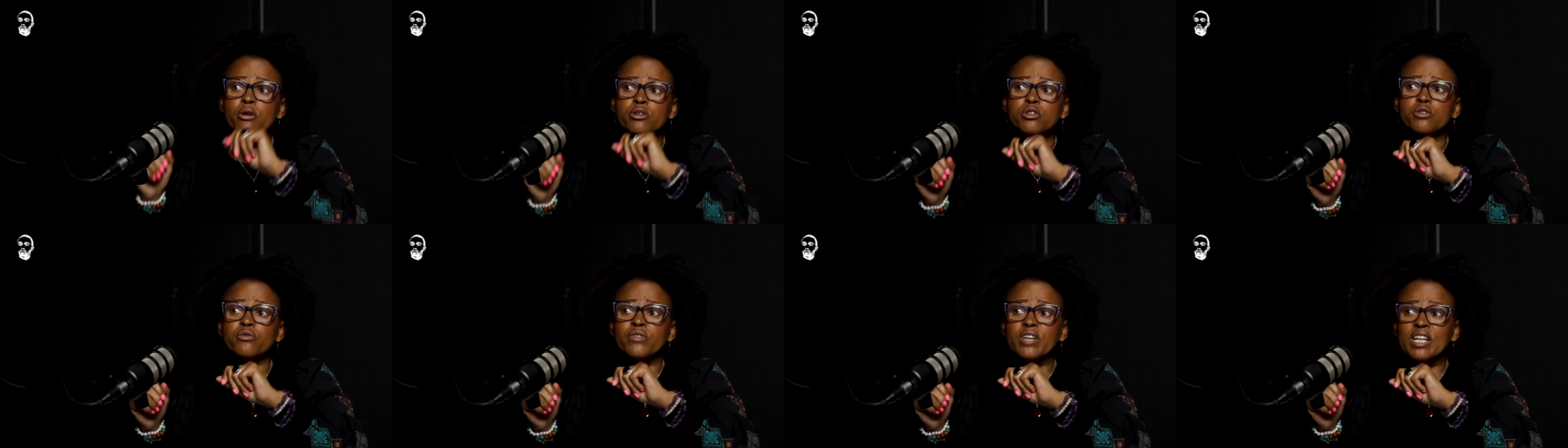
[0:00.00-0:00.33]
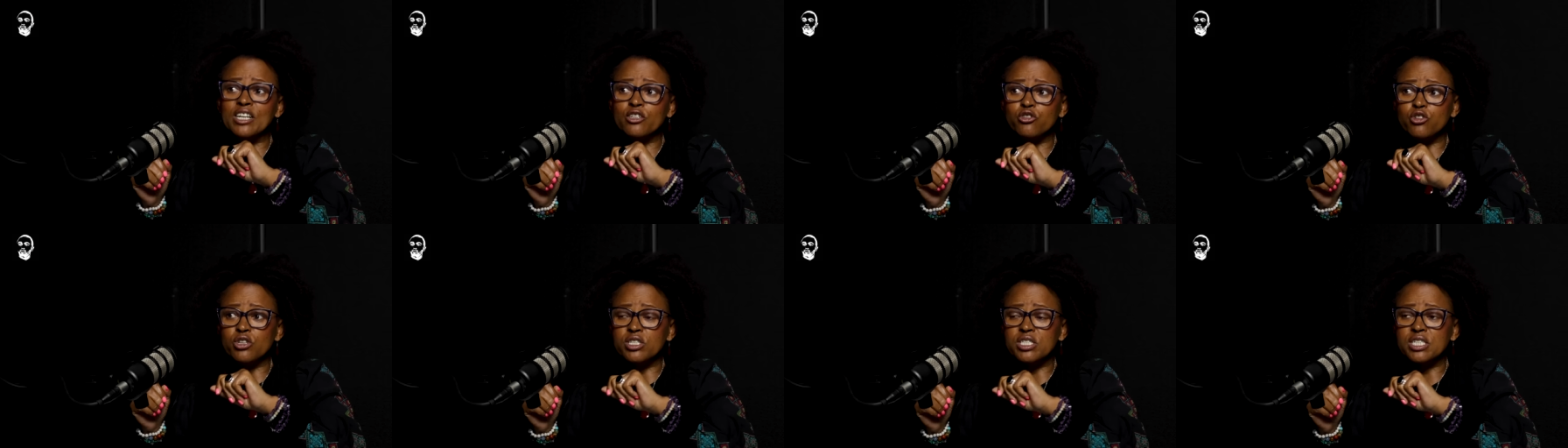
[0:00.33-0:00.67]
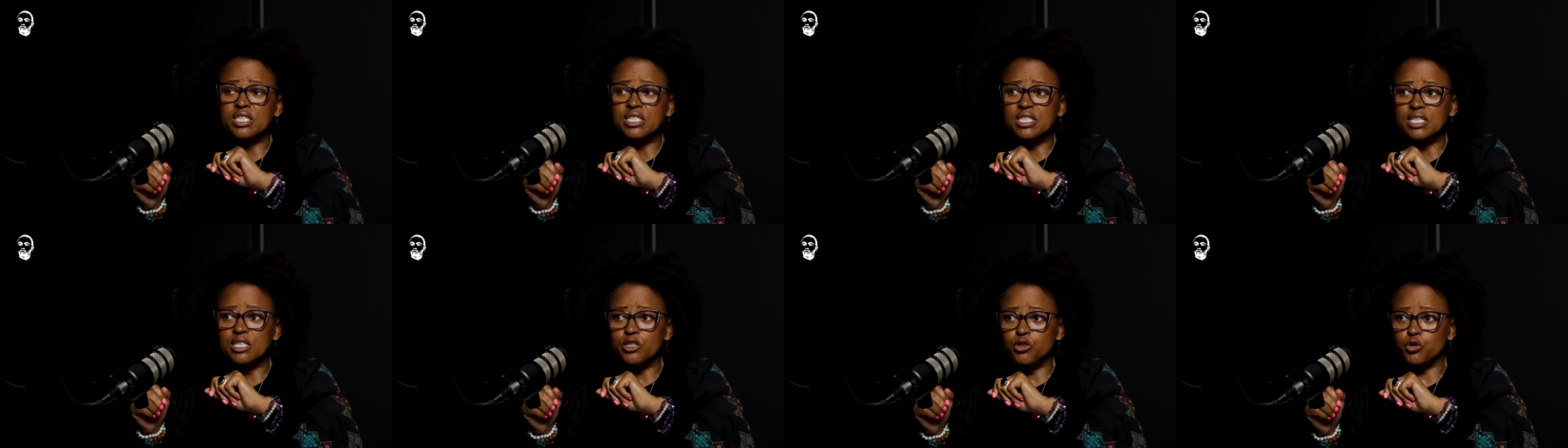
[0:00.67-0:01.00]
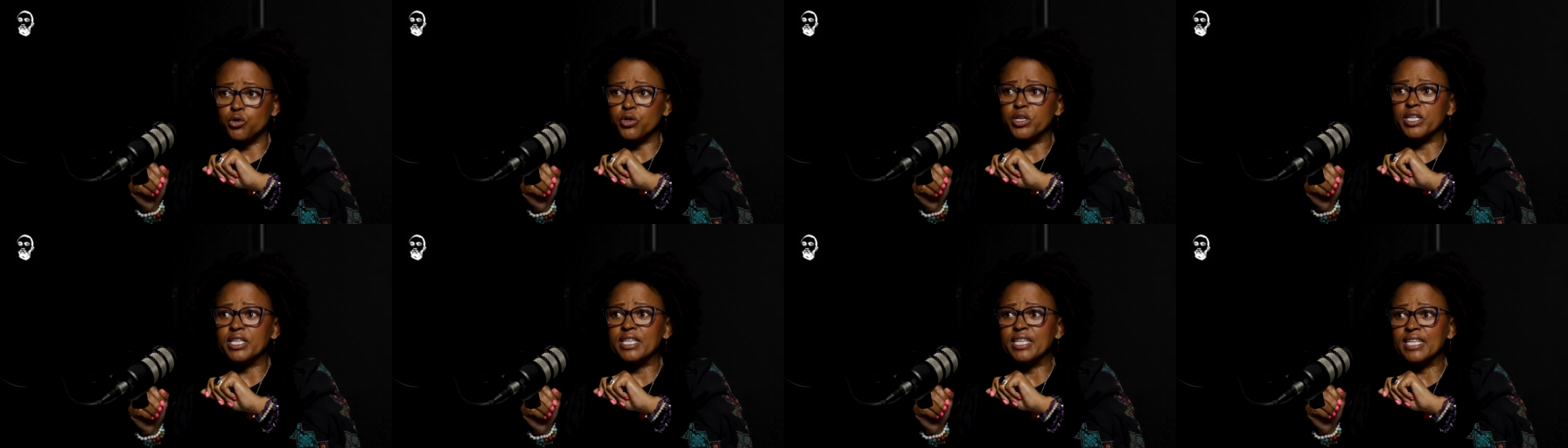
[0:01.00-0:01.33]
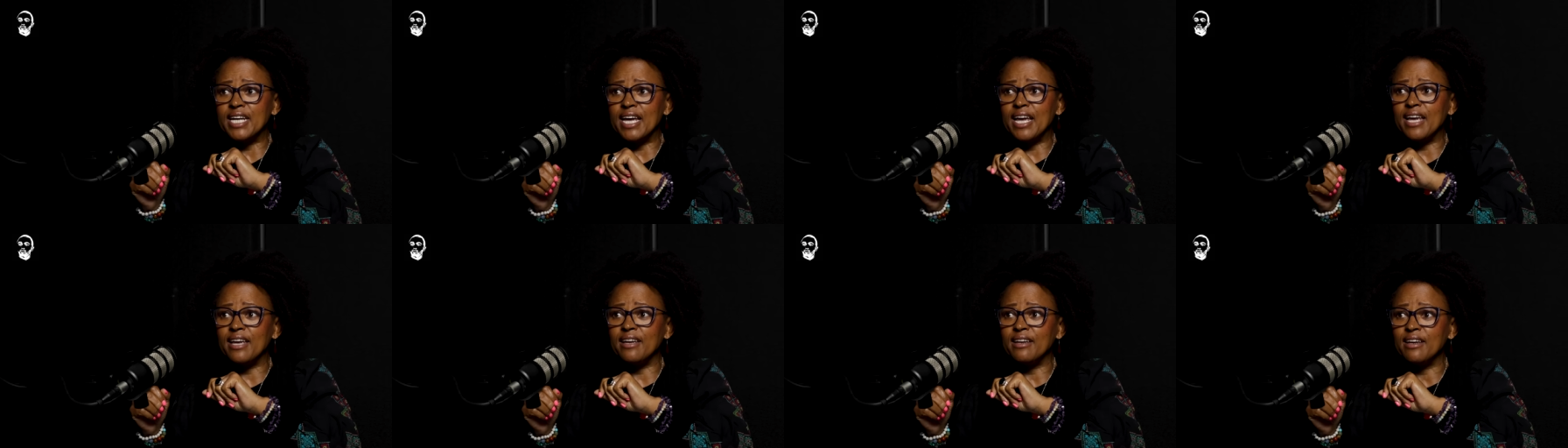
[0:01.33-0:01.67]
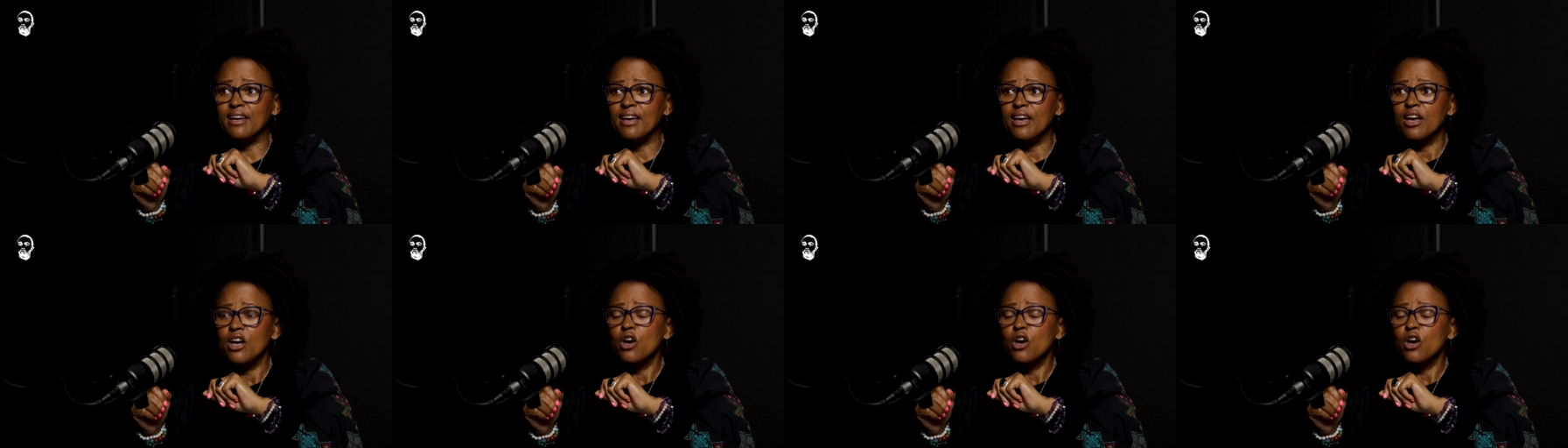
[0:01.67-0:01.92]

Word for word: hours of electricity during the day.